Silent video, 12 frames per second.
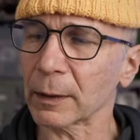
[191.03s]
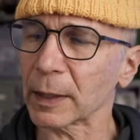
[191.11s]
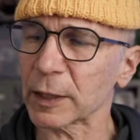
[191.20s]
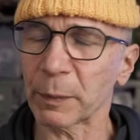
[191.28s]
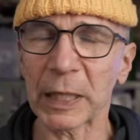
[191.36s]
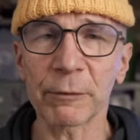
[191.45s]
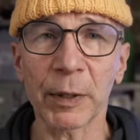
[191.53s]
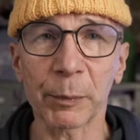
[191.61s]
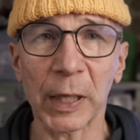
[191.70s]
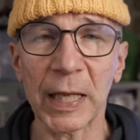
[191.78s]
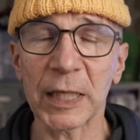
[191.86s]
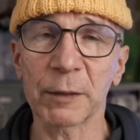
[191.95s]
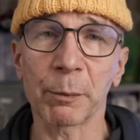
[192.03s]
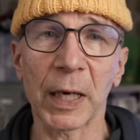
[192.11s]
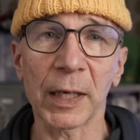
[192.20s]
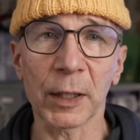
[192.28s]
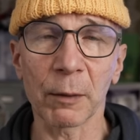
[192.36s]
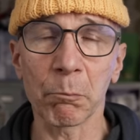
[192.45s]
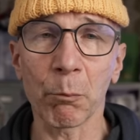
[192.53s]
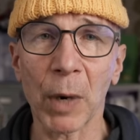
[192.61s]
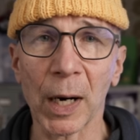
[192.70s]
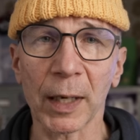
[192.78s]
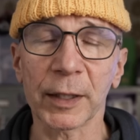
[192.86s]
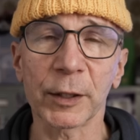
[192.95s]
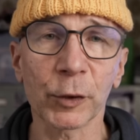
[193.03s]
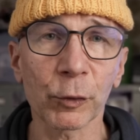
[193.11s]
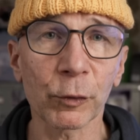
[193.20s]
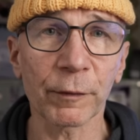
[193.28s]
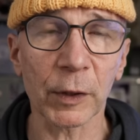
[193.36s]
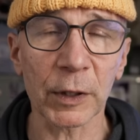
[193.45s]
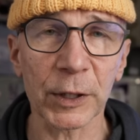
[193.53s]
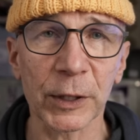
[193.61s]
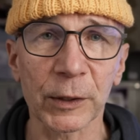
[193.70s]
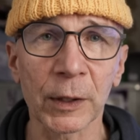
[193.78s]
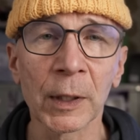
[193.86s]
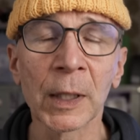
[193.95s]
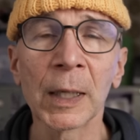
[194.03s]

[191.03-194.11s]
it's been replaced by the Mark II version.